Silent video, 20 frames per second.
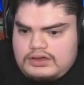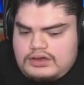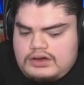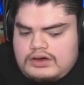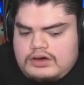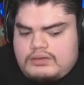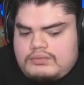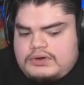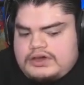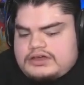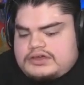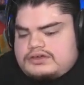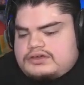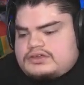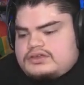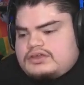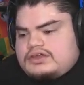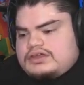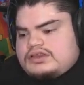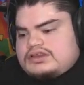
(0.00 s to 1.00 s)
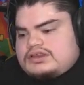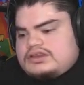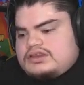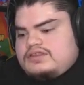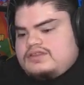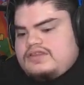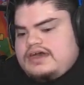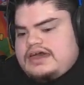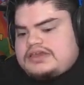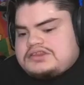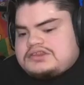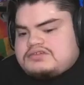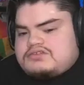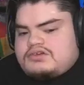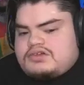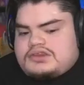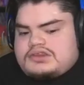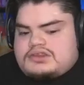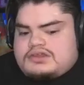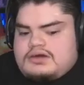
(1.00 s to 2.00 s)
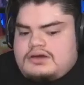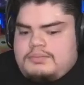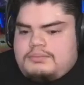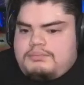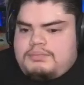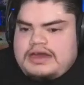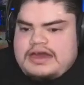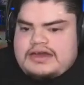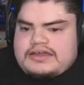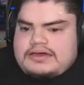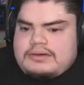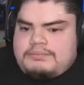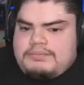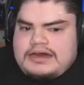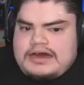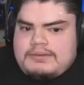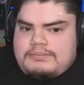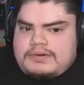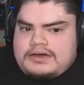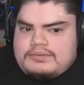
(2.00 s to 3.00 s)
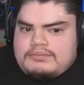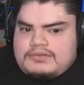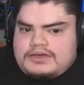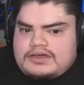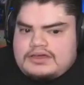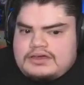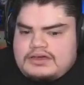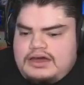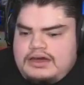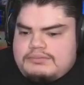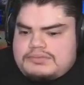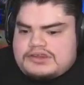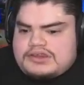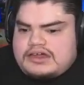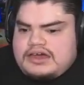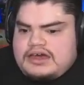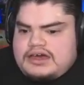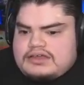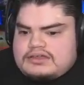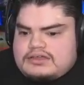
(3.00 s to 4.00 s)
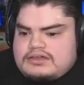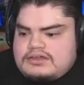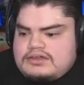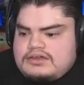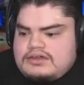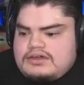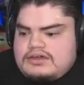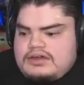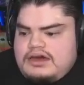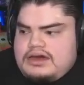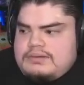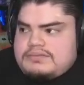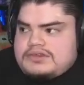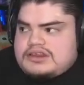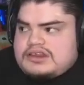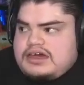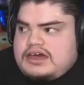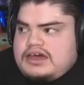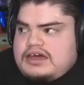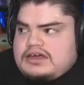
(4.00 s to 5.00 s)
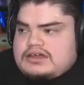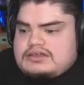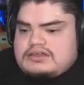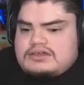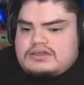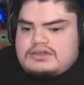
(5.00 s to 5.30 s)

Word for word: Oh my goodness. That's just a bad at bat by me. I'm sad. I'm sad.